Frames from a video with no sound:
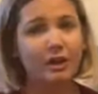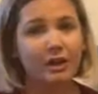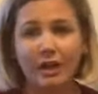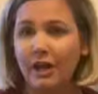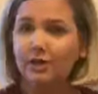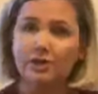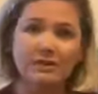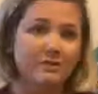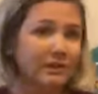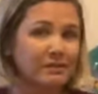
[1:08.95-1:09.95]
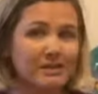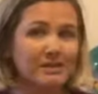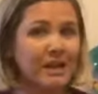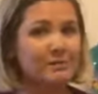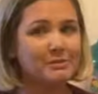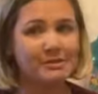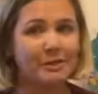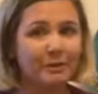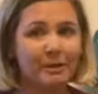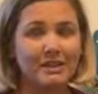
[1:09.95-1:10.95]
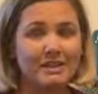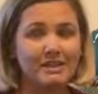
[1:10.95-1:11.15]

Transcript: get it out, use it 5 or 6 times and they were getting